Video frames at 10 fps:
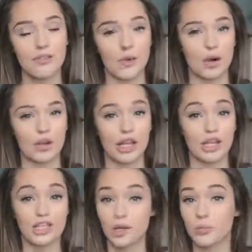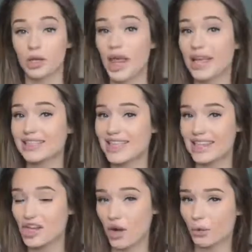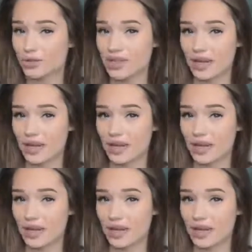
for like super light skin tones.